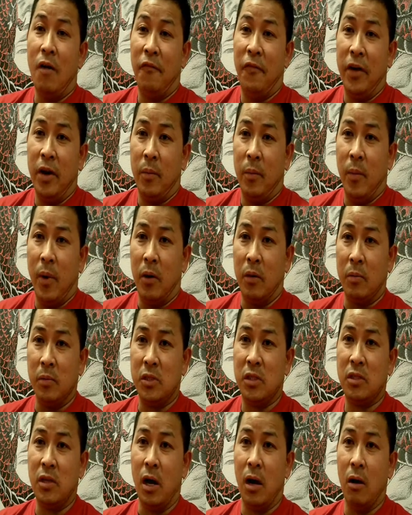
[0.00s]
confident about
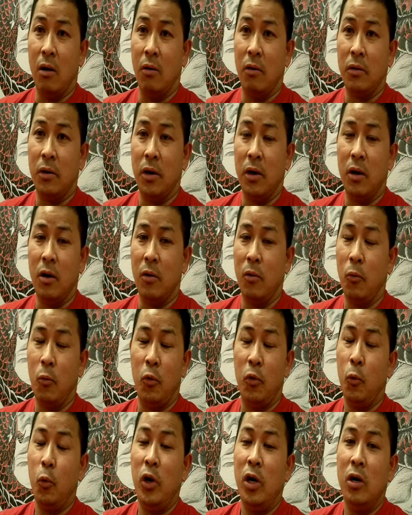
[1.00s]
themselves, you know.
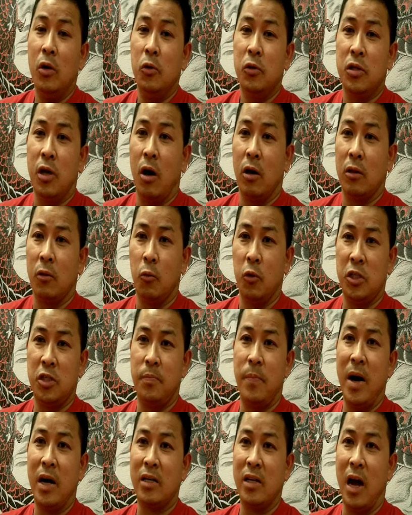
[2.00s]
We lose all the
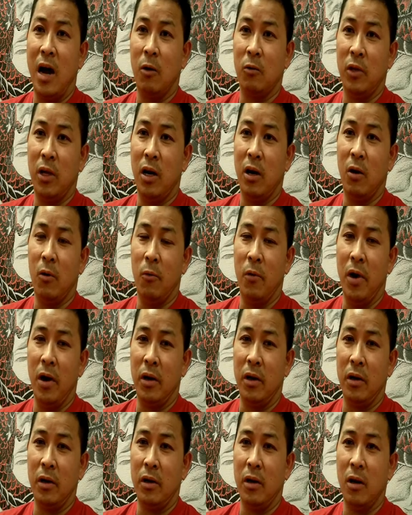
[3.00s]
respect out there
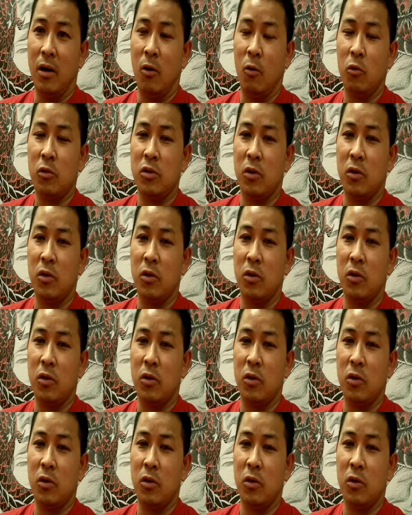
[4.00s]
already, you know.